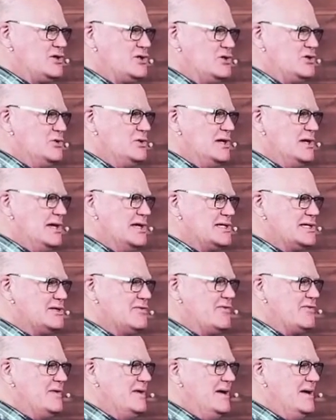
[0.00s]
two years
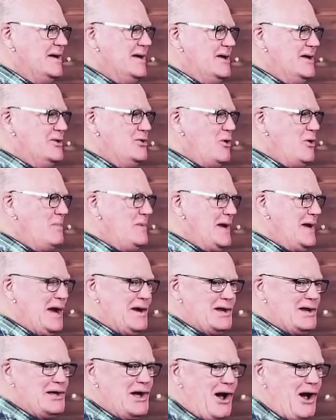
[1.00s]
of not being able
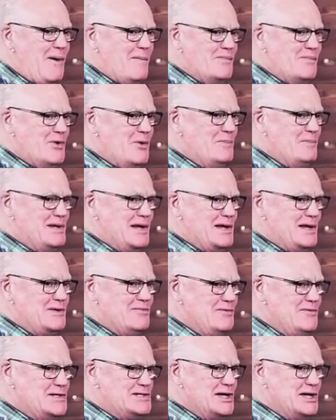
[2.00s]
to come, not being able to
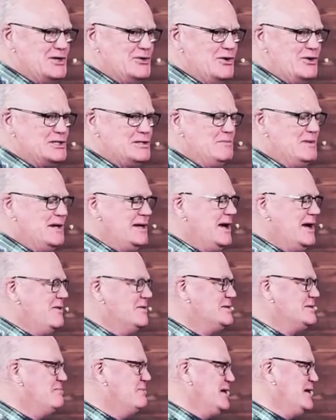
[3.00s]
visit, not to be able
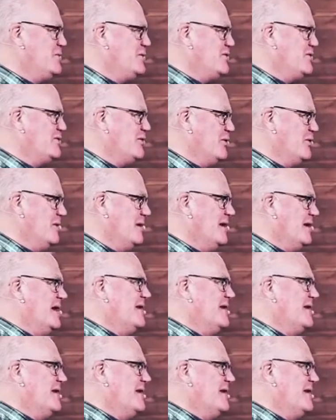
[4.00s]
to be with you.